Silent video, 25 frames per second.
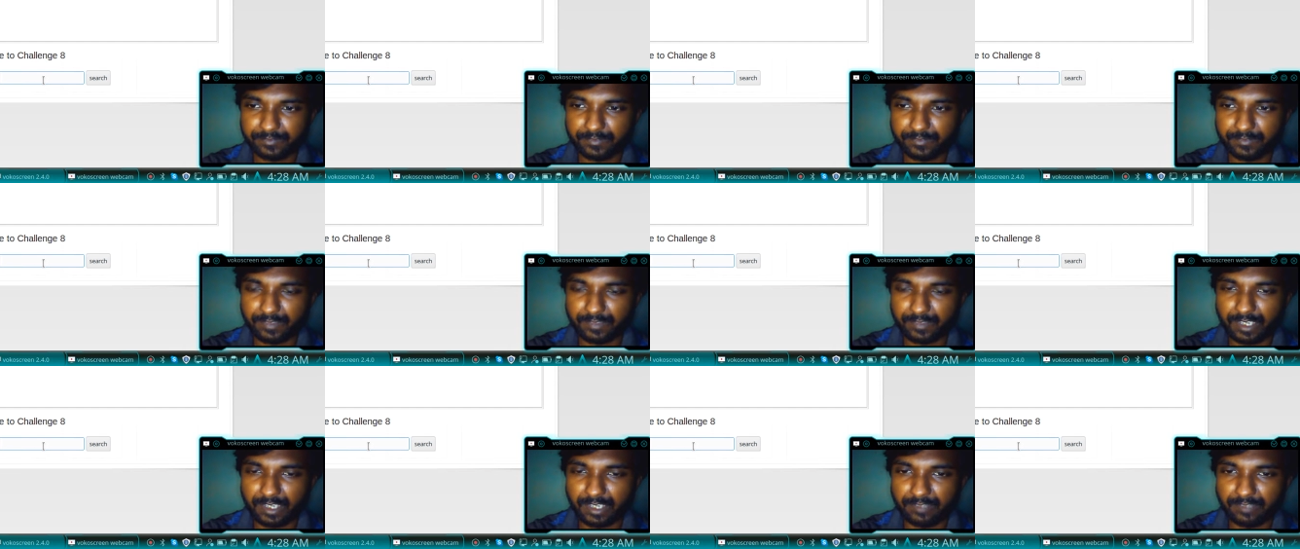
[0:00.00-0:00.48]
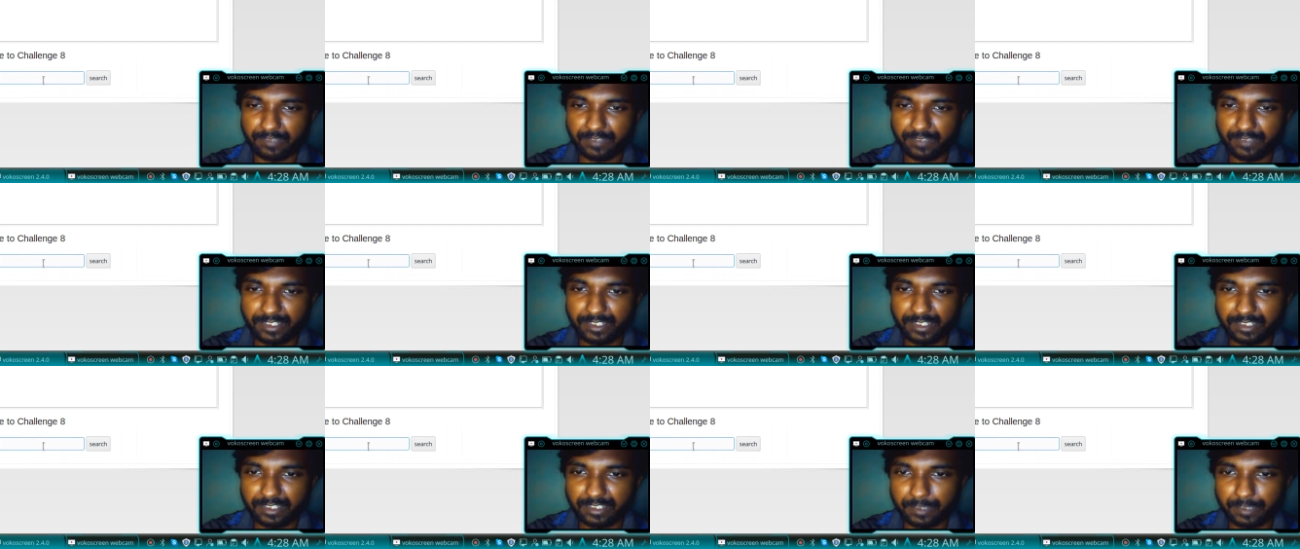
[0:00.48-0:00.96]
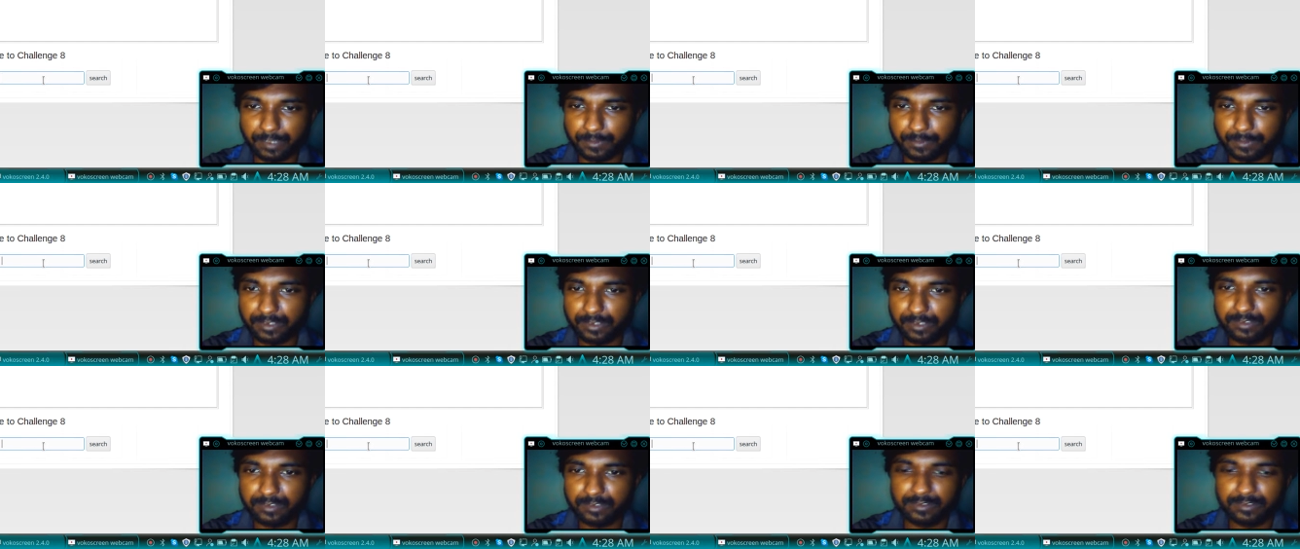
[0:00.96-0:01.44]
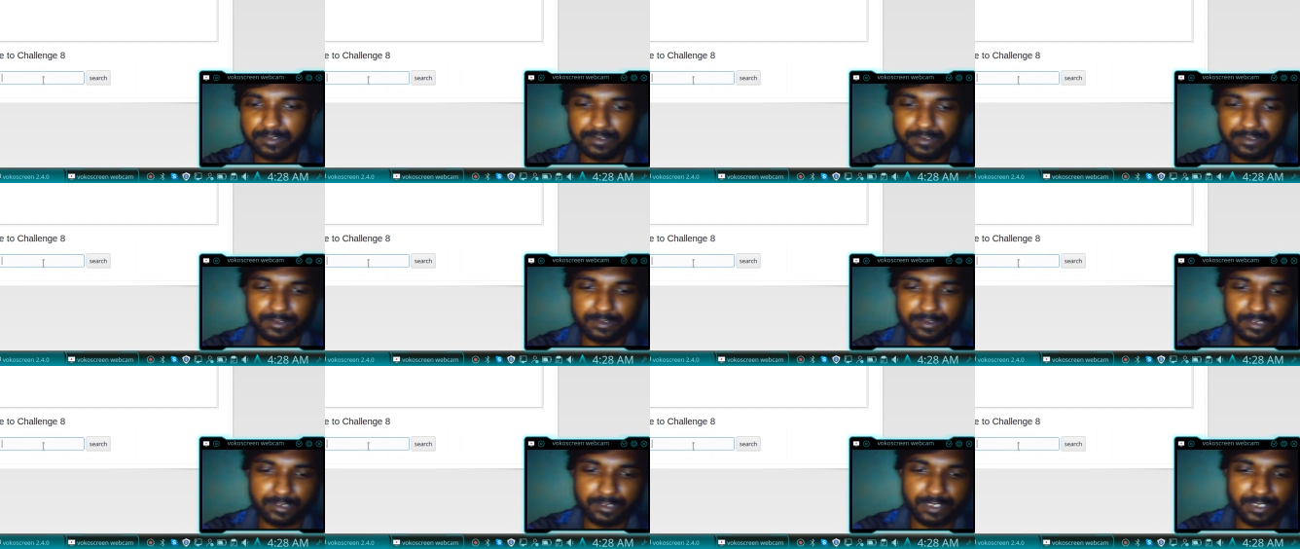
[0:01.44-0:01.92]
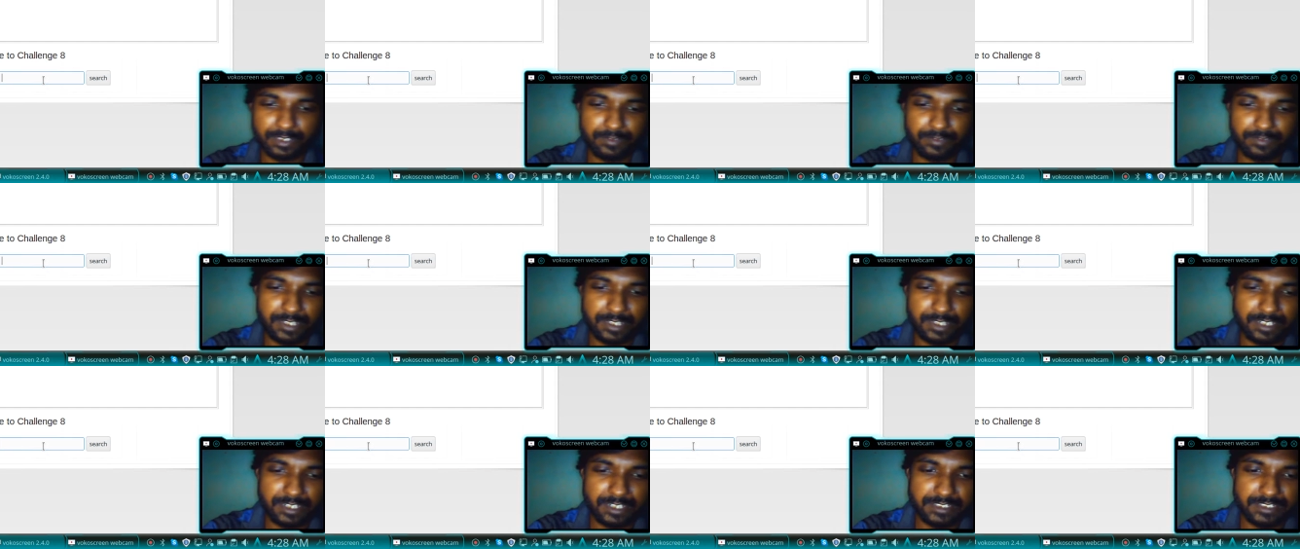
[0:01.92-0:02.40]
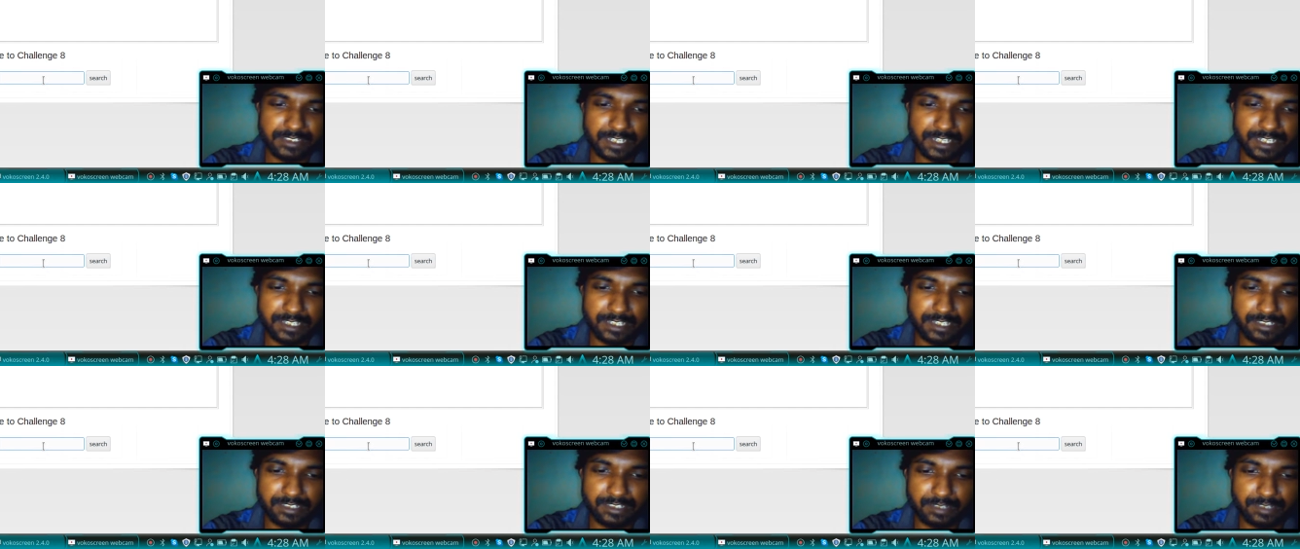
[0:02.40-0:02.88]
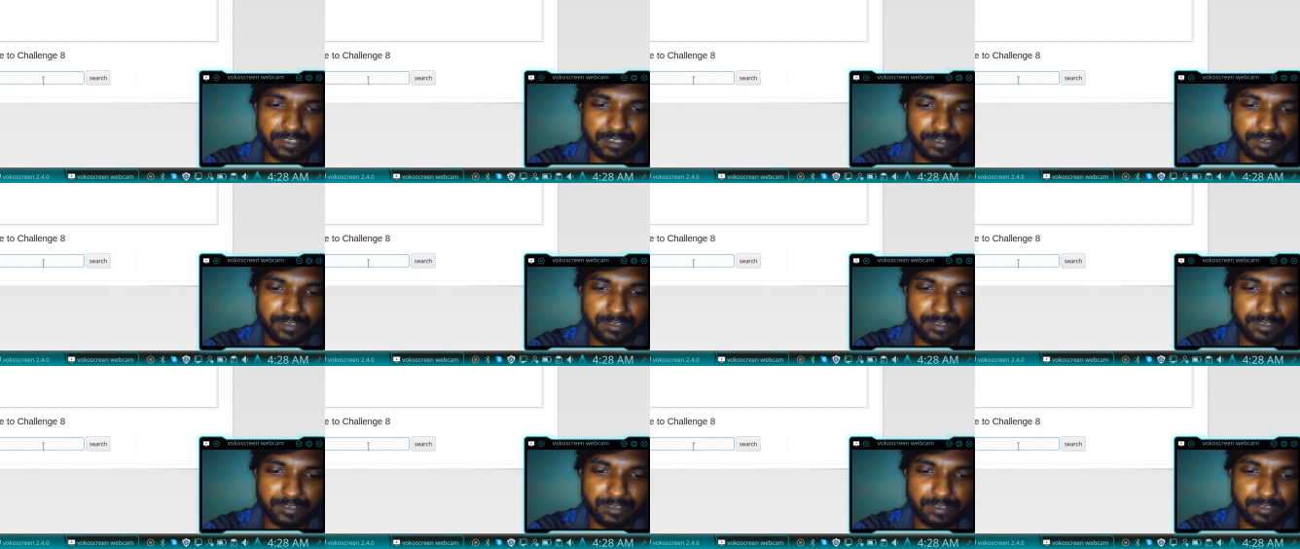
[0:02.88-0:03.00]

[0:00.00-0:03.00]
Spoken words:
at very depth. Okay, we are at challenge level.